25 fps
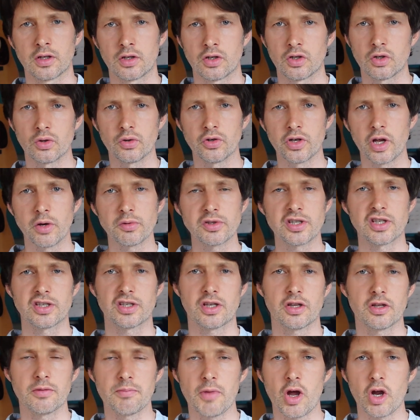You'll notice
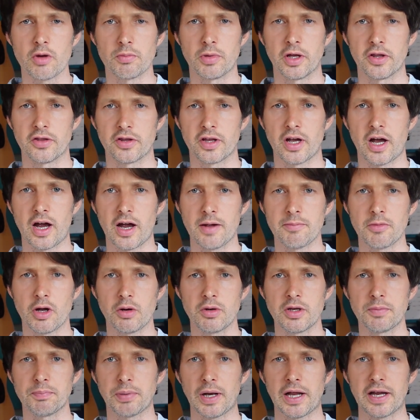at the moment that I'm
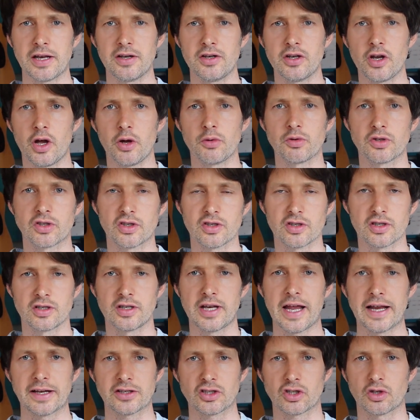only playing notes
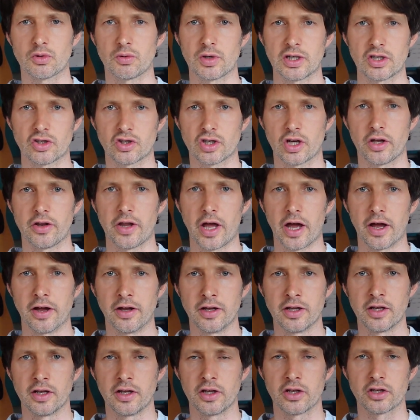next to each other,
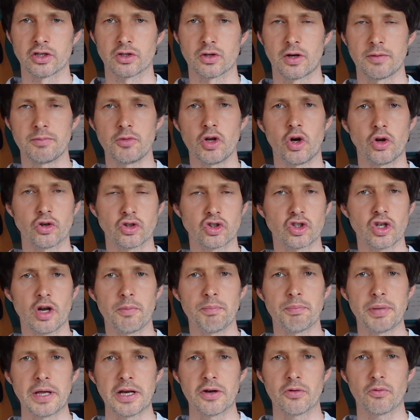so I'm not
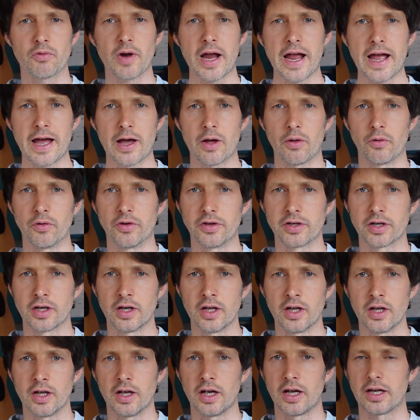jumping around.
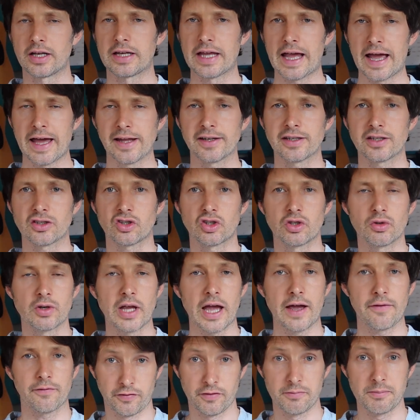Again, as you
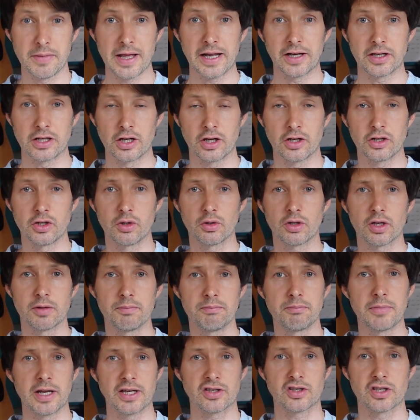get familiar, you
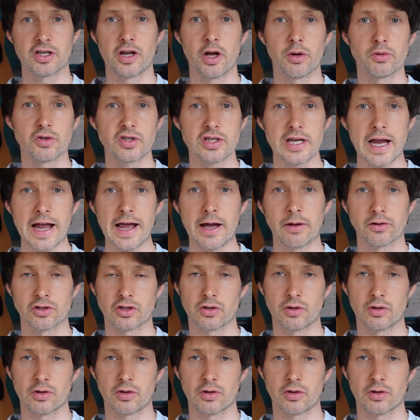can miss notes out.